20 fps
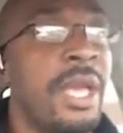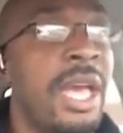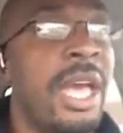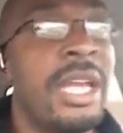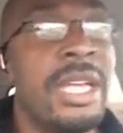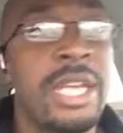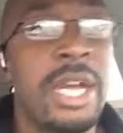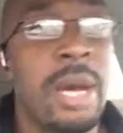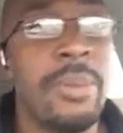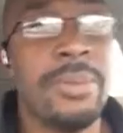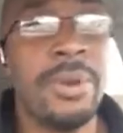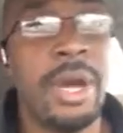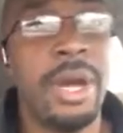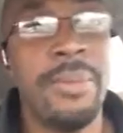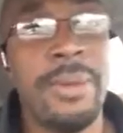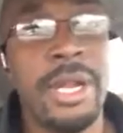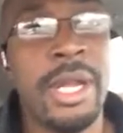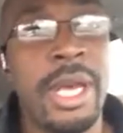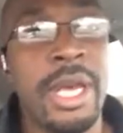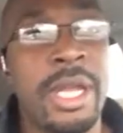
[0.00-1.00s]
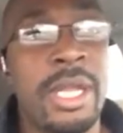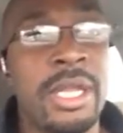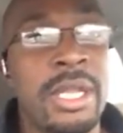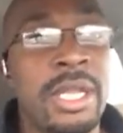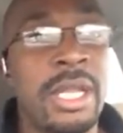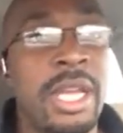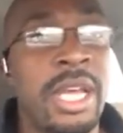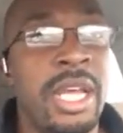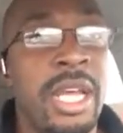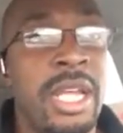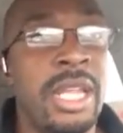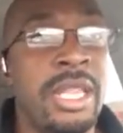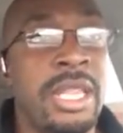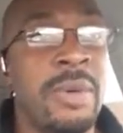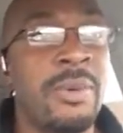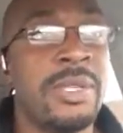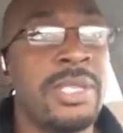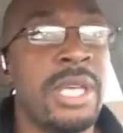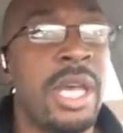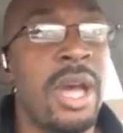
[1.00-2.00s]
income coming in,
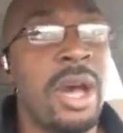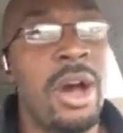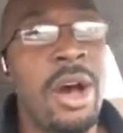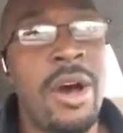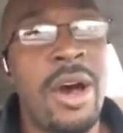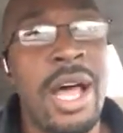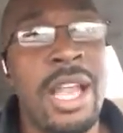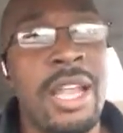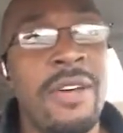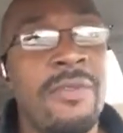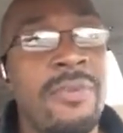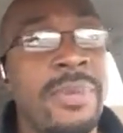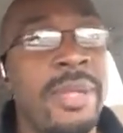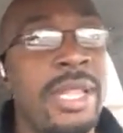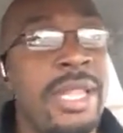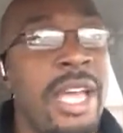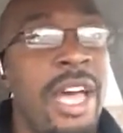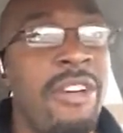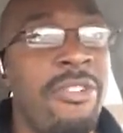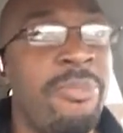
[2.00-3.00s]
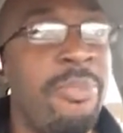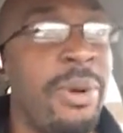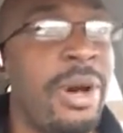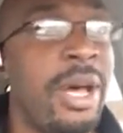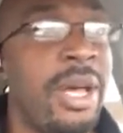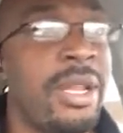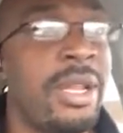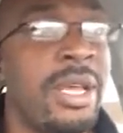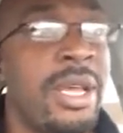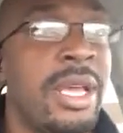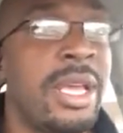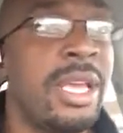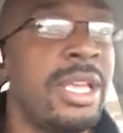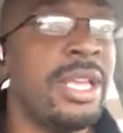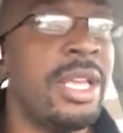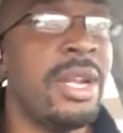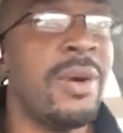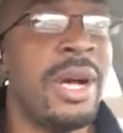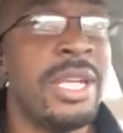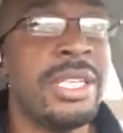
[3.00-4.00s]
they will say, oh, I love them to death, but
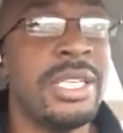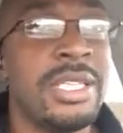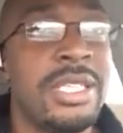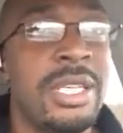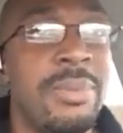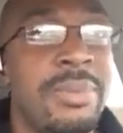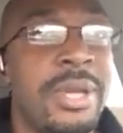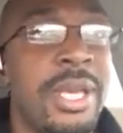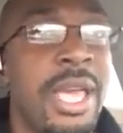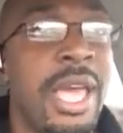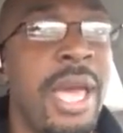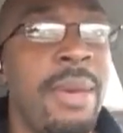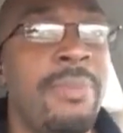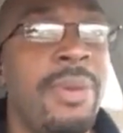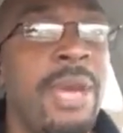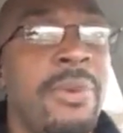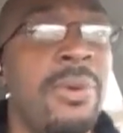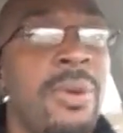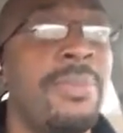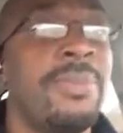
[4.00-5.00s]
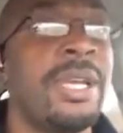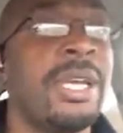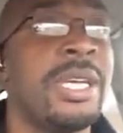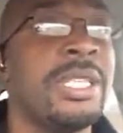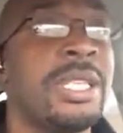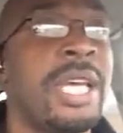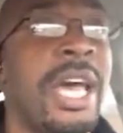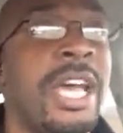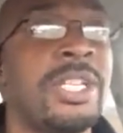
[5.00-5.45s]
you know, I just simply can't be with them because of